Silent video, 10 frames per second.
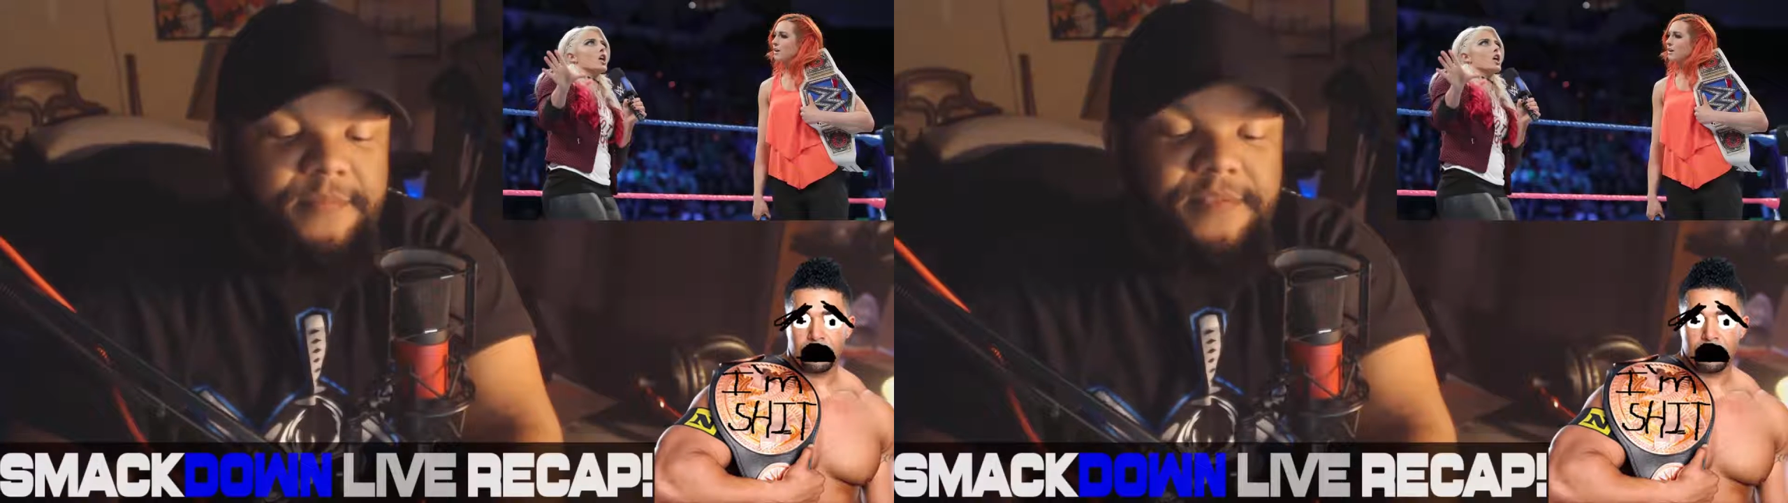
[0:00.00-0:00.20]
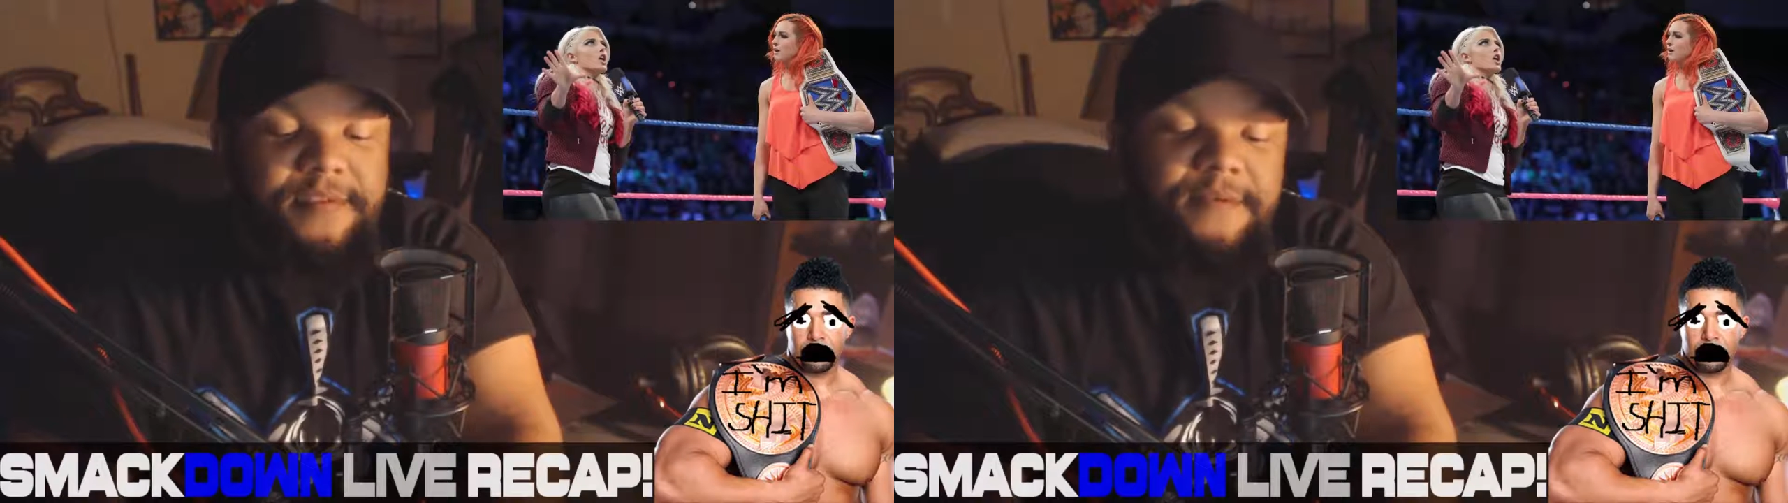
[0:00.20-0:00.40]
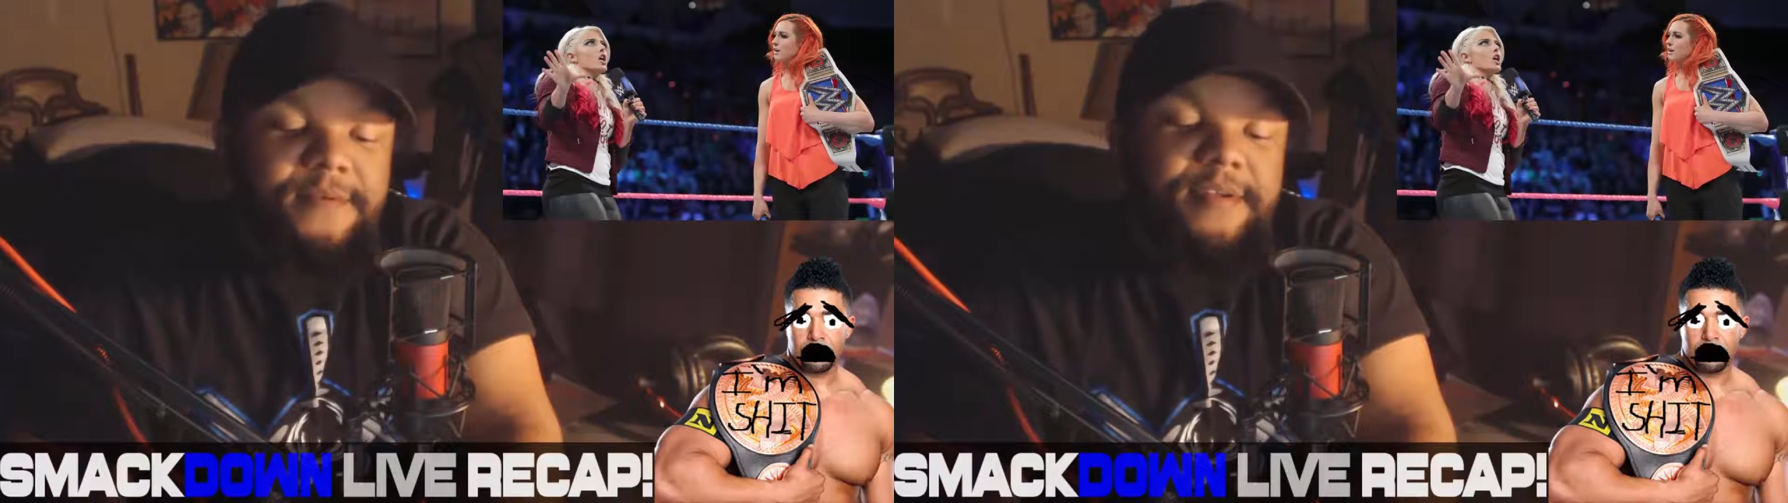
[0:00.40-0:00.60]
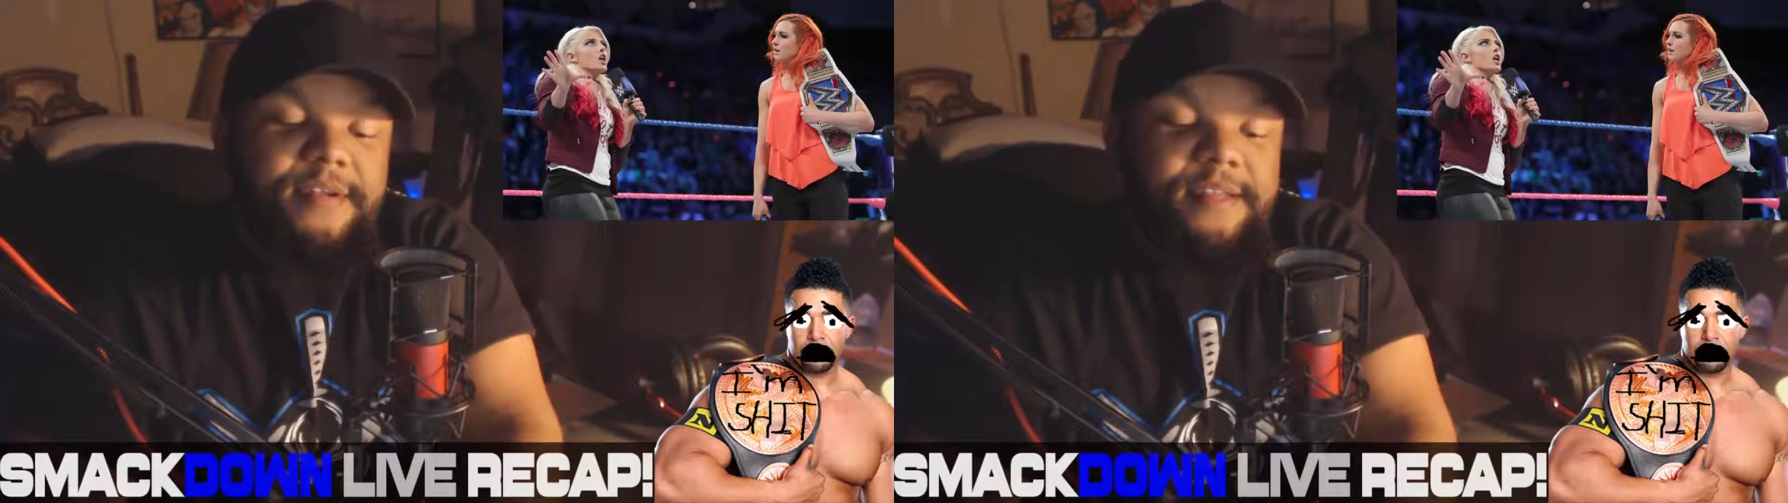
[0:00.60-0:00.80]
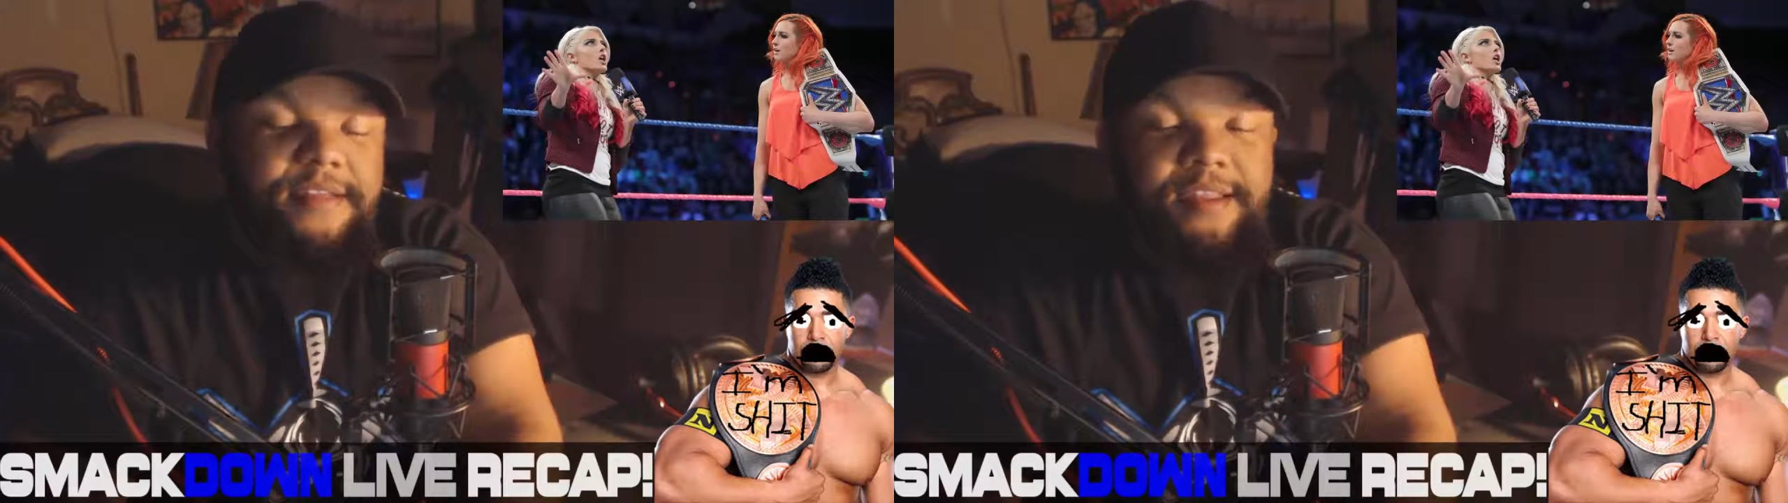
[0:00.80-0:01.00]
So
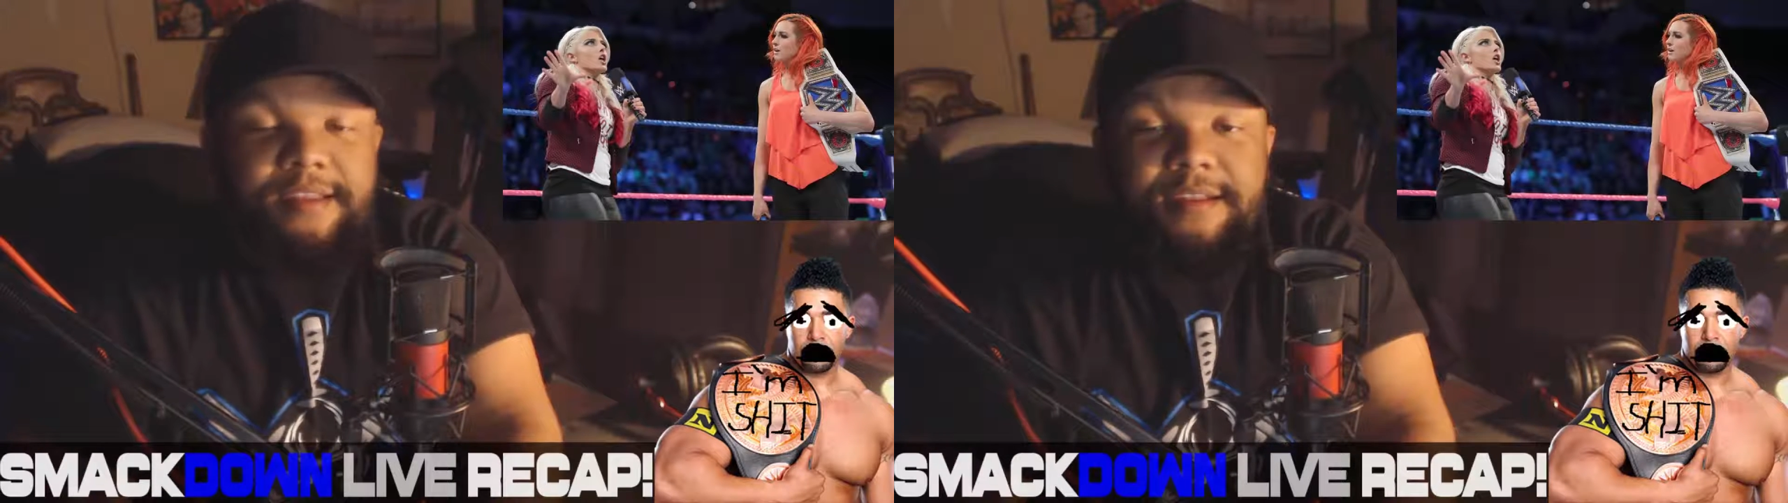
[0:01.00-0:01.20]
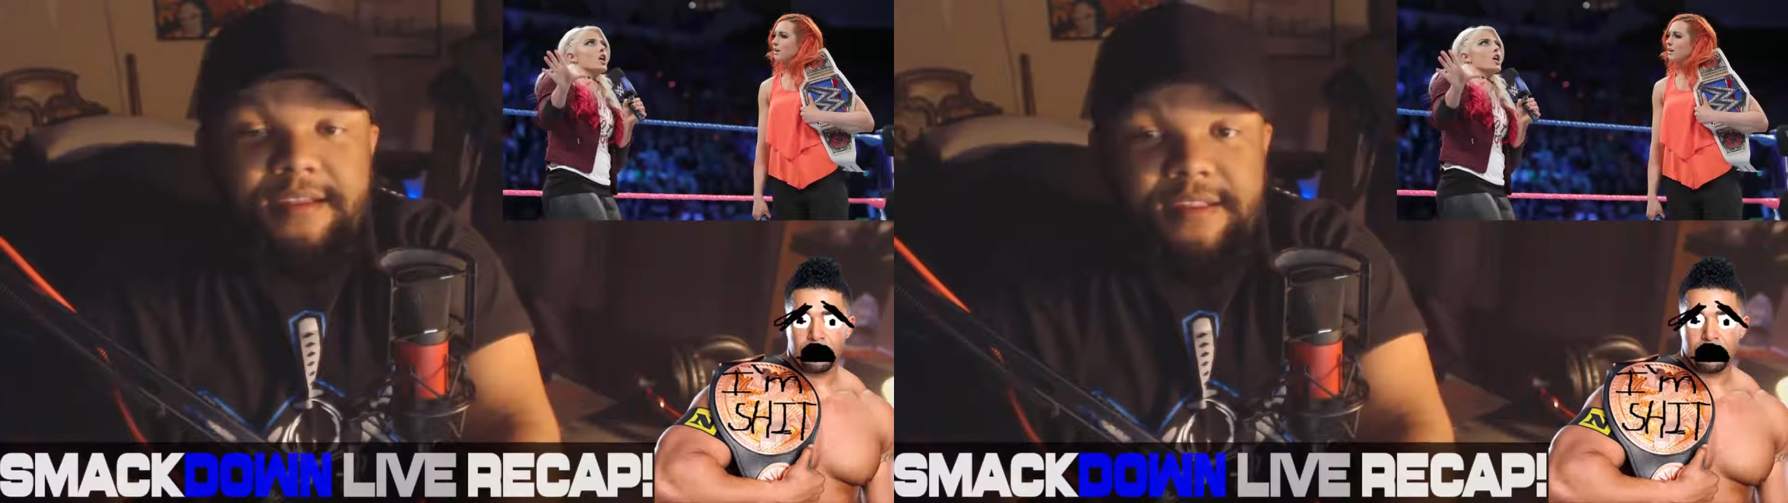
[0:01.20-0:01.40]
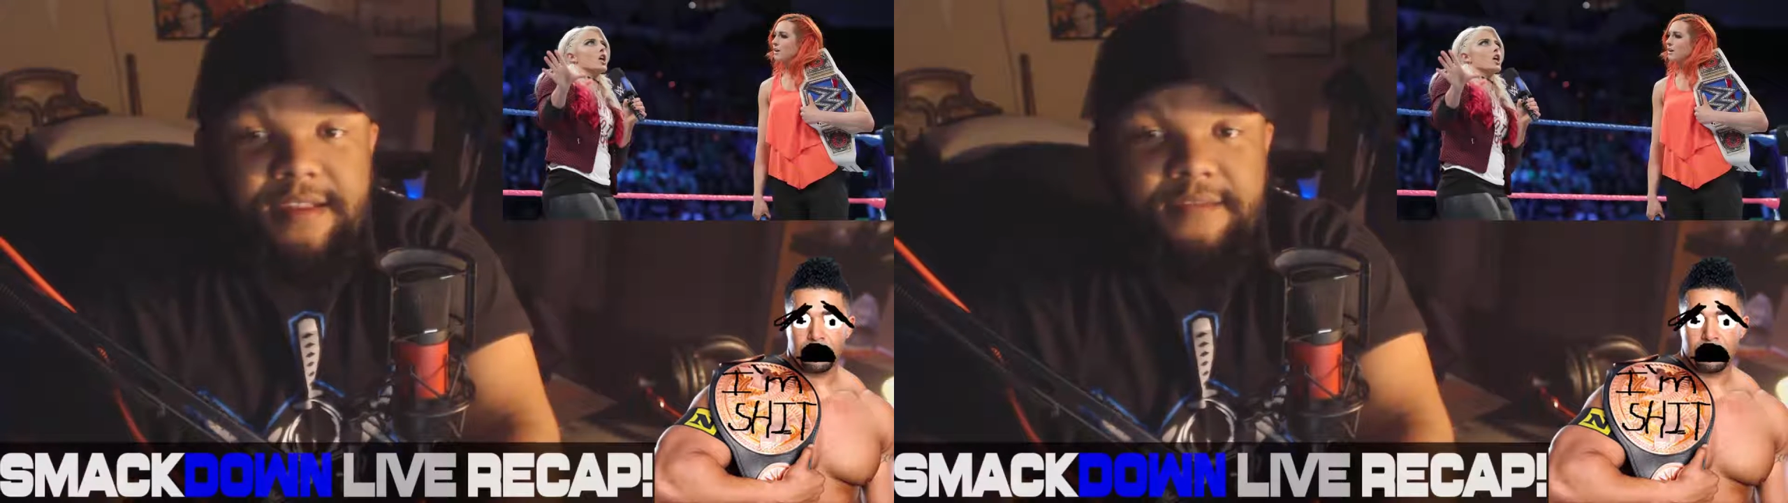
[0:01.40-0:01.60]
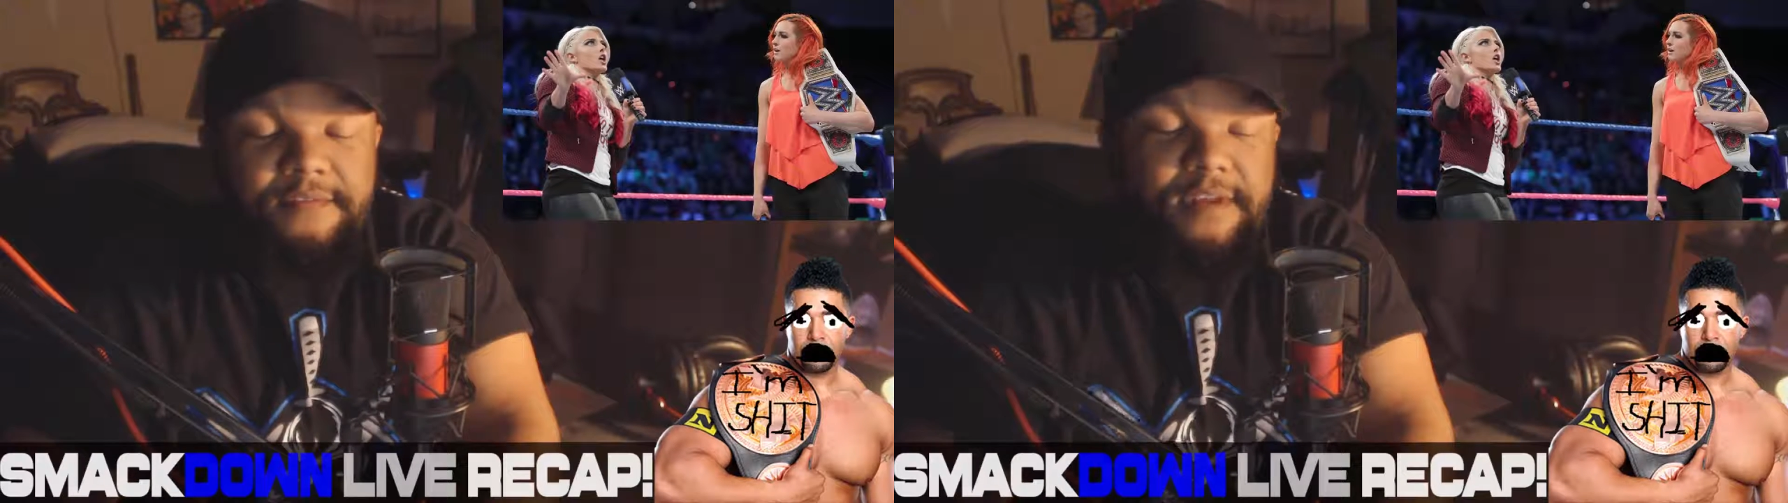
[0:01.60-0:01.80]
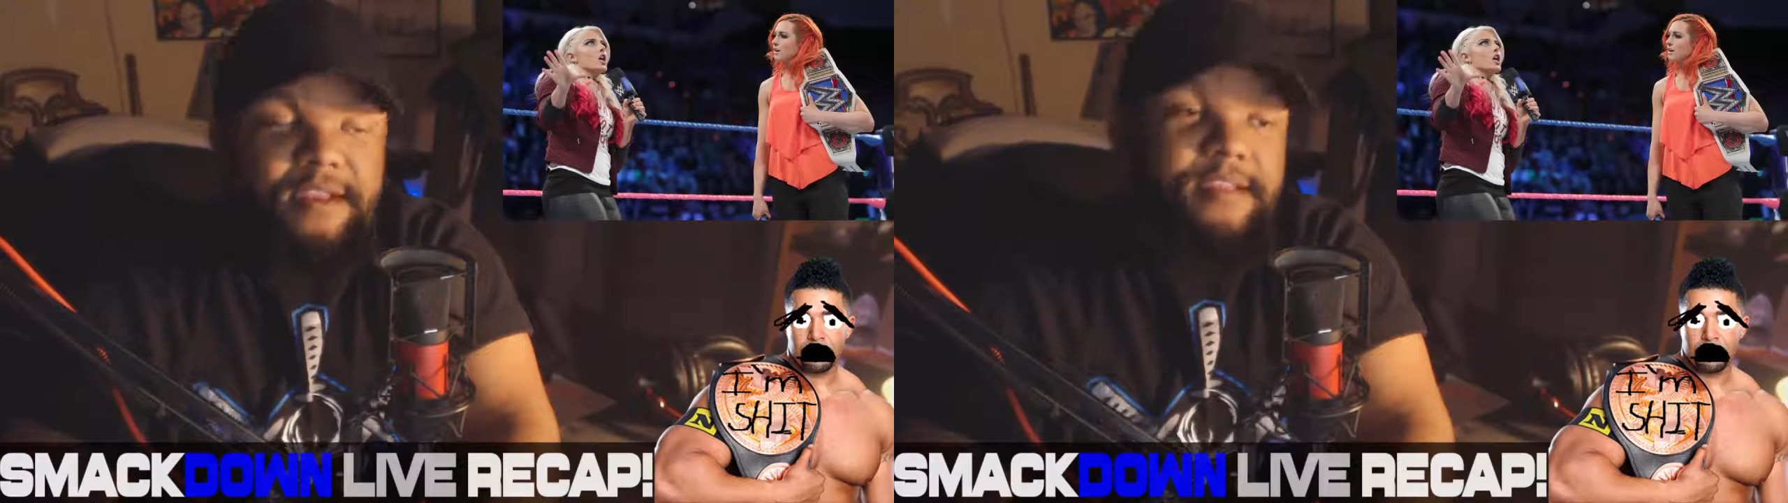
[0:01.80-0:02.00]
good stuff,
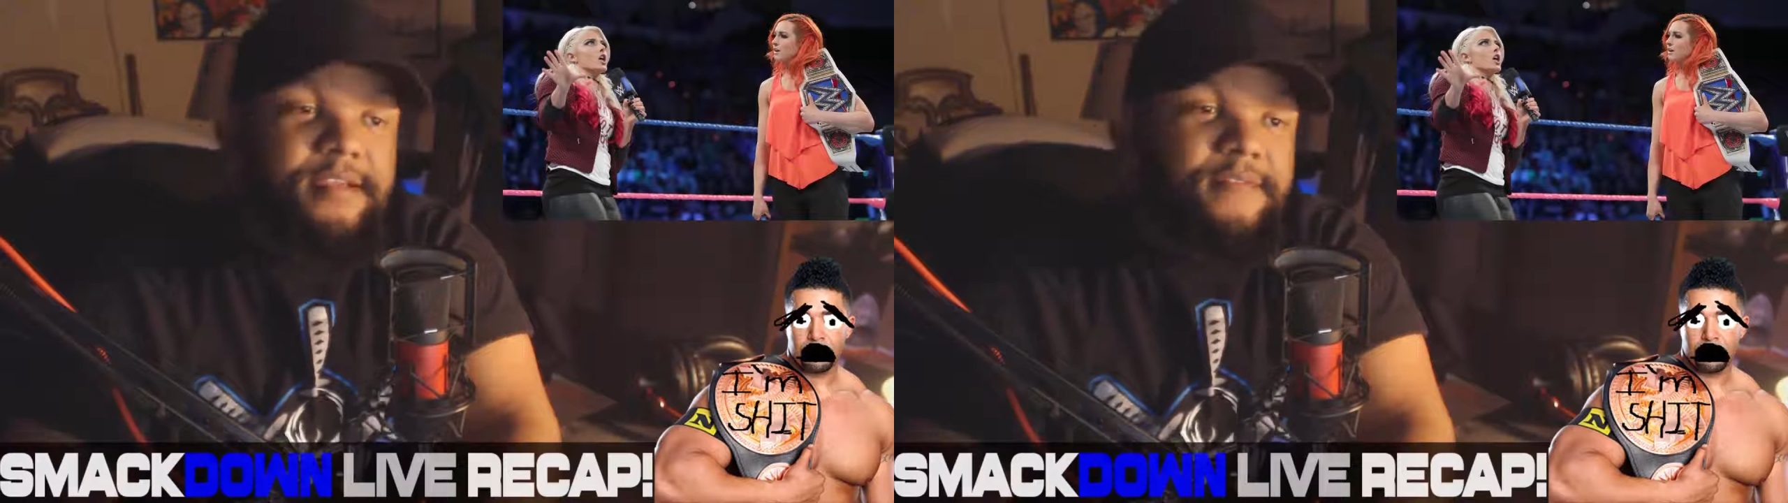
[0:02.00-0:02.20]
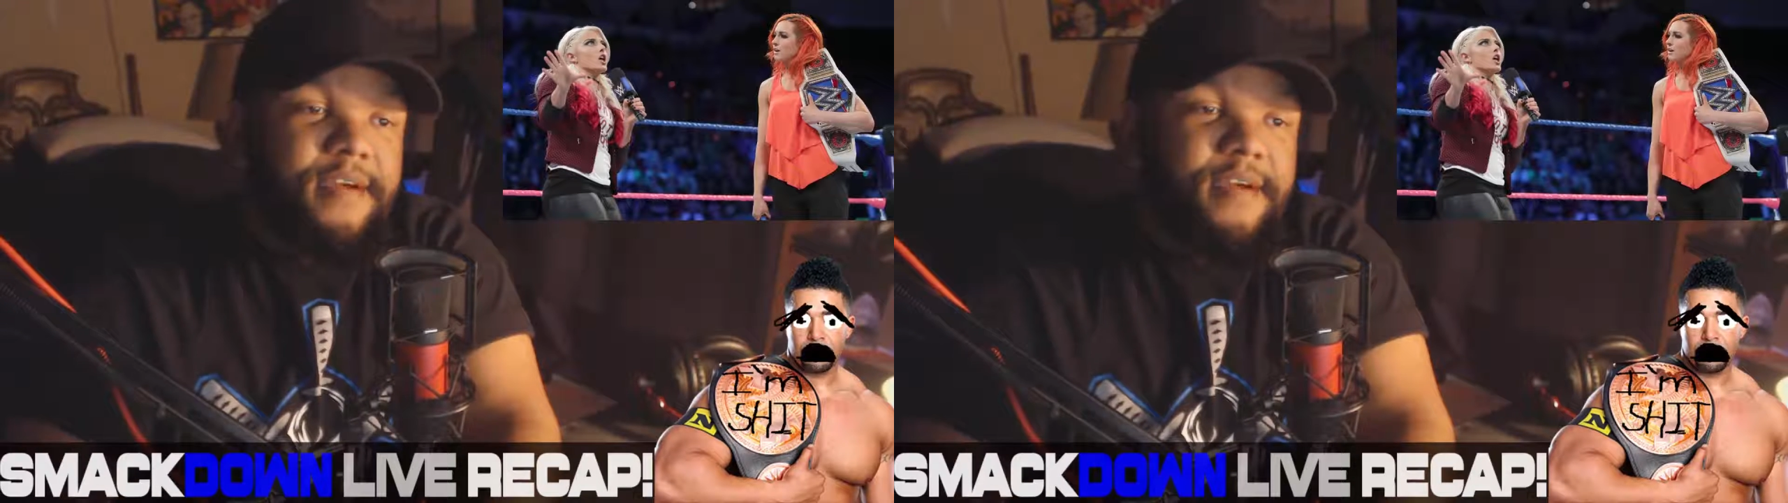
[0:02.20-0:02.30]
great stuff.